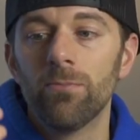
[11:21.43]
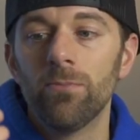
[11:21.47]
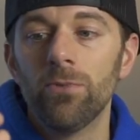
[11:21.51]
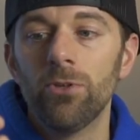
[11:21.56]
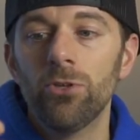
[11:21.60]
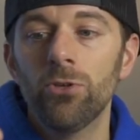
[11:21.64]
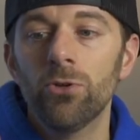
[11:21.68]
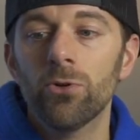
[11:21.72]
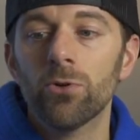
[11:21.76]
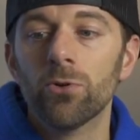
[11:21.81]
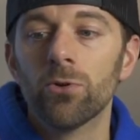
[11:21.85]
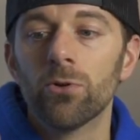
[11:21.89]

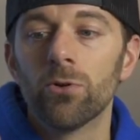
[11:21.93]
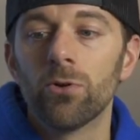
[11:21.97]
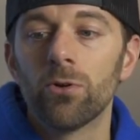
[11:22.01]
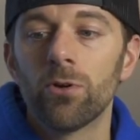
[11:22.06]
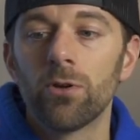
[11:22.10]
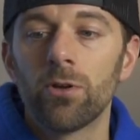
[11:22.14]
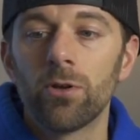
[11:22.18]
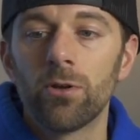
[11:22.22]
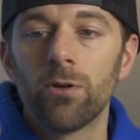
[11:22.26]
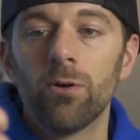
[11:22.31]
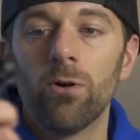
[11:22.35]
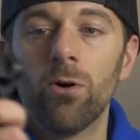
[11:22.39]
You
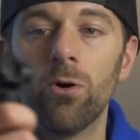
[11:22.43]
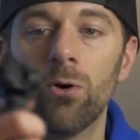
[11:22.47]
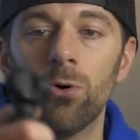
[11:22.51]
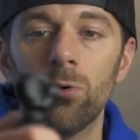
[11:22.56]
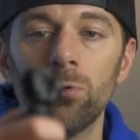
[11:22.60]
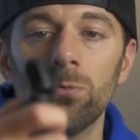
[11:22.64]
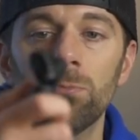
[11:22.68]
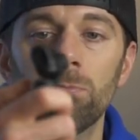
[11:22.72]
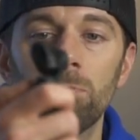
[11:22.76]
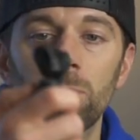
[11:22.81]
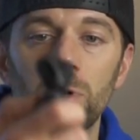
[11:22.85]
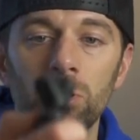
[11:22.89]

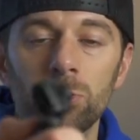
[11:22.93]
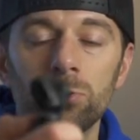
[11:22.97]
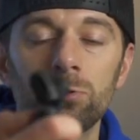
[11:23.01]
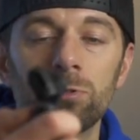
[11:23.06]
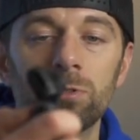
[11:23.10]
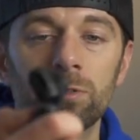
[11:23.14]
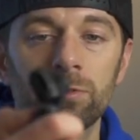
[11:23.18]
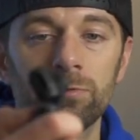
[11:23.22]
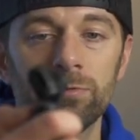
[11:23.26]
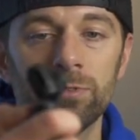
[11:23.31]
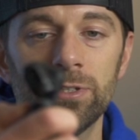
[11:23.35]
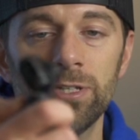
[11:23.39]
hold
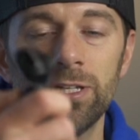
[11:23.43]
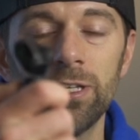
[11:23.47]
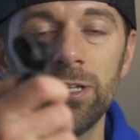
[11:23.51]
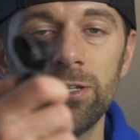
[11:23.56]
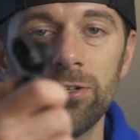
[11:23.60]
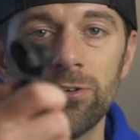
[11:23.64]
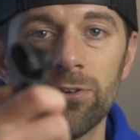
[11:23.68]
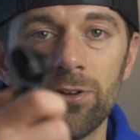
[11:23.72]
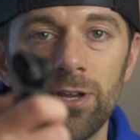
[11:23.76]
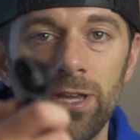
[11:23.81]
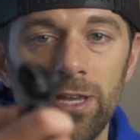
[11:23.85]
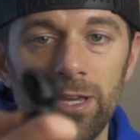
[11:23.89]
most of it in
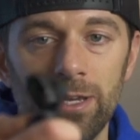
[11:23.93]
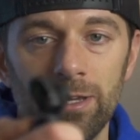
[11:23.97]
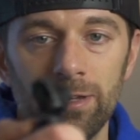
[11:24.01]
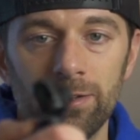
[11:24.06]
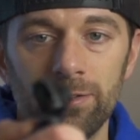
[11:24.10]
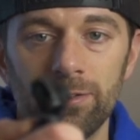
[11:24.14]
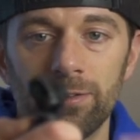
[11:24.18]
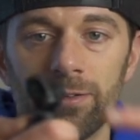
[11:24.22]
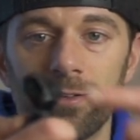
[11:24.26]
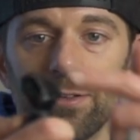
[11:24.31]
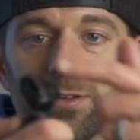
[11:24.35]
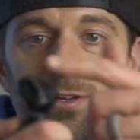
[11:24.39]
your
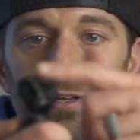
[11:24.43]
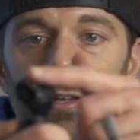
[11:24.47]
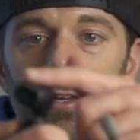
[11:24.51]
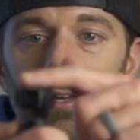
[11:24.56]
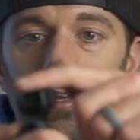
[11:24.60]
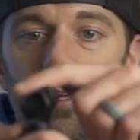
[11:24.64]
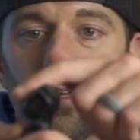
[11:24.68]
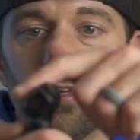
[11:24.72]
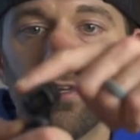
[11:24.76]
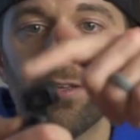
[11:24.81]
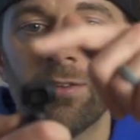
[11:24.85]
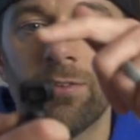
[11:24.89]
hand,
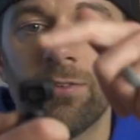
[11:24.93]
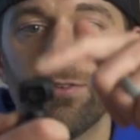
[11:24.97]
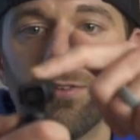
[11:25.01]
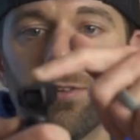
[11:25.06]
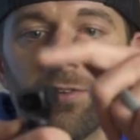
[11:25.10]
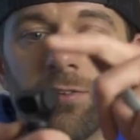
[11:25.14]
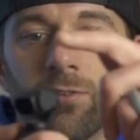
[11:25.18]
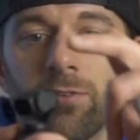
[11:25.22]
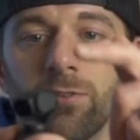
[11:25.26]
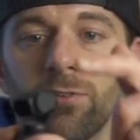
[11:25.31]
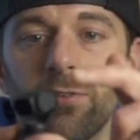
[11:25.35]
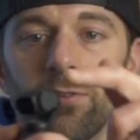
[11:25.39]
and
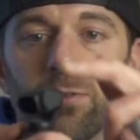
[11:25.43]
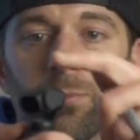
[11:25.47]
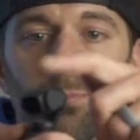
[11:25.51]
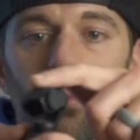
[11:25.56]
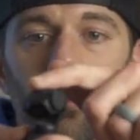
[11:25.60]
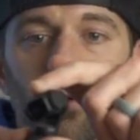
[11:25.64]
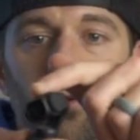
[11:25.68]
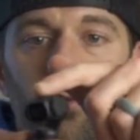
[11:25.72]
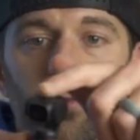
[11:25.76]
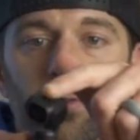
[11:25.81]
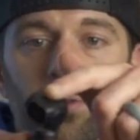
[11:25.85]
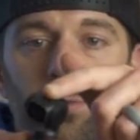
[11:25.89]
this is the
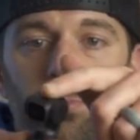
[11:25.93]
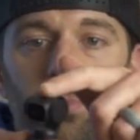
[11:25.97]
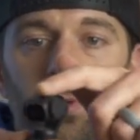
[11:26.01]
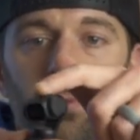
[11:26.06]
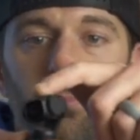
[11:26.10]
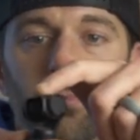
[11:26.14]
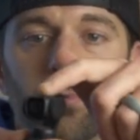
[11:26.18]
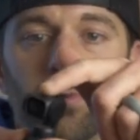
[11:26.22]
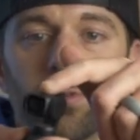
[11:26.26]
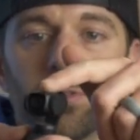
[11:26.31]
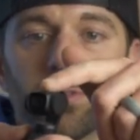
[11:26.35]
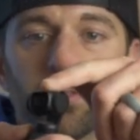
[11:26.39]
part that
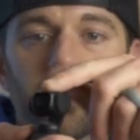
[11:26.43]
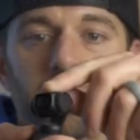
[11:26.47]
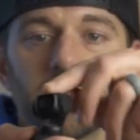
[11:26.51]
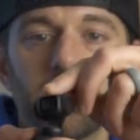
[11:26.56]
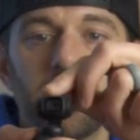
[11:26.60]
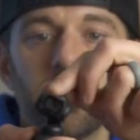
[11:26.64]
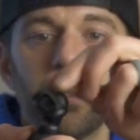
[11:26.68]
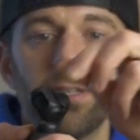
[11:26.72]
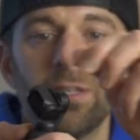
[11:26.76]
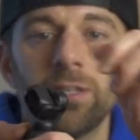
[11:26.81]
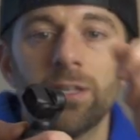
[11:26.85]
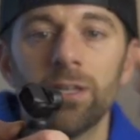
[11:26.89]
people can
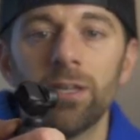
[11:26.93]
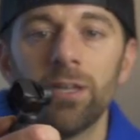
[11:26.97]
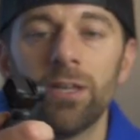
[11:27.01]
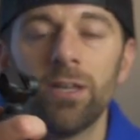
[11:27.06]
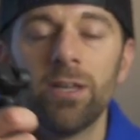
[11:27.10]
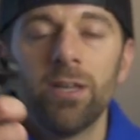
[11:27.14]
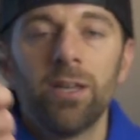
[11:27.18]
see,